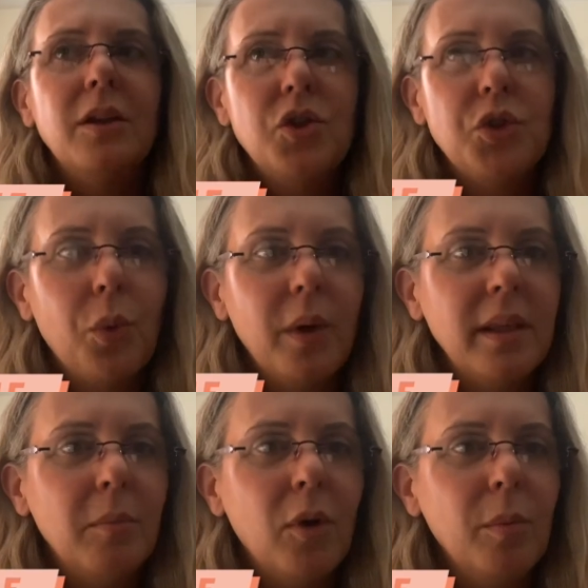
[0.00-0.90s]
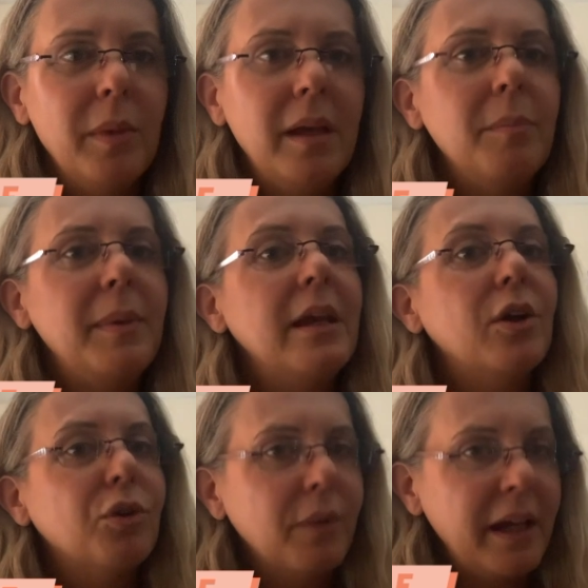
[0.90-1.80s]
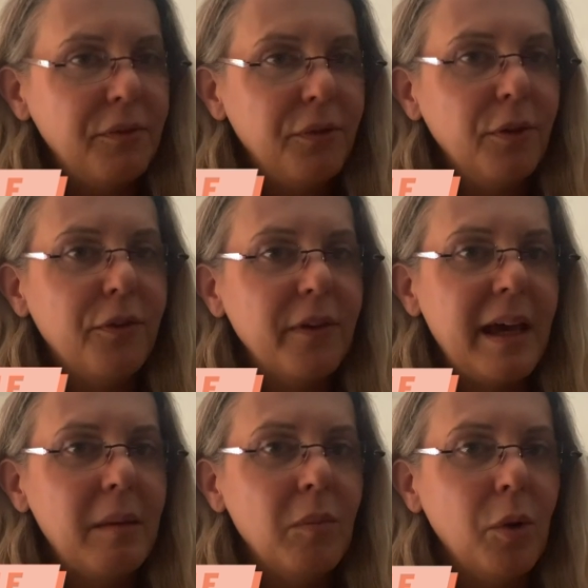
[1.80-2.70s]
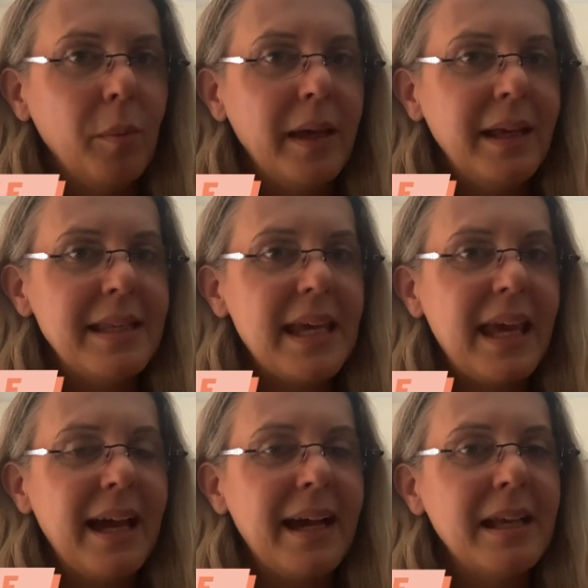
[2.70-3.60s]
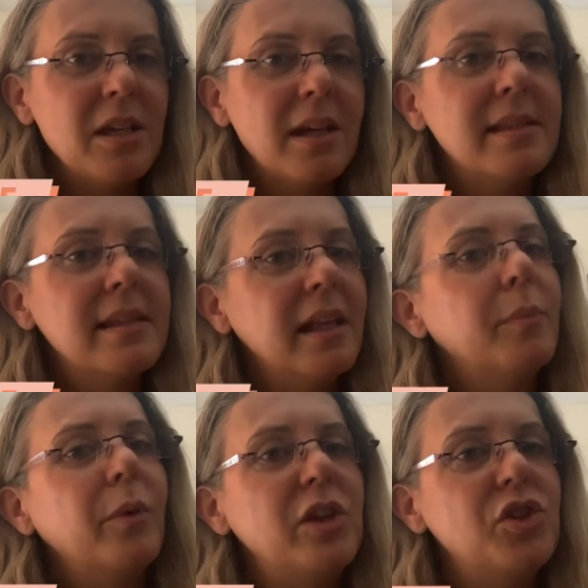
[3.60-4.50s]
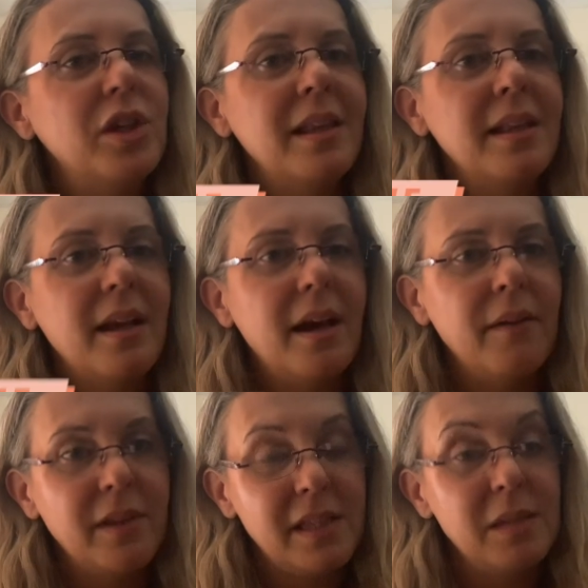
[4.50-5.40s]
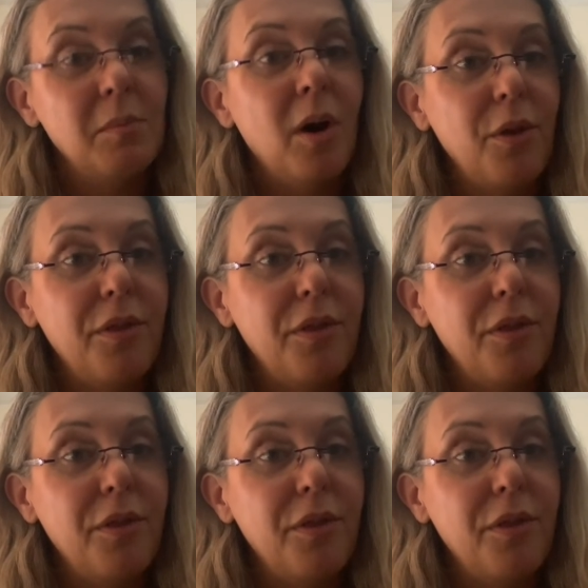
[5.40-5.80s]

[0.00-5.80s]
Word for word: enjoying the moment, being grateful for that moment, and a celebration of the small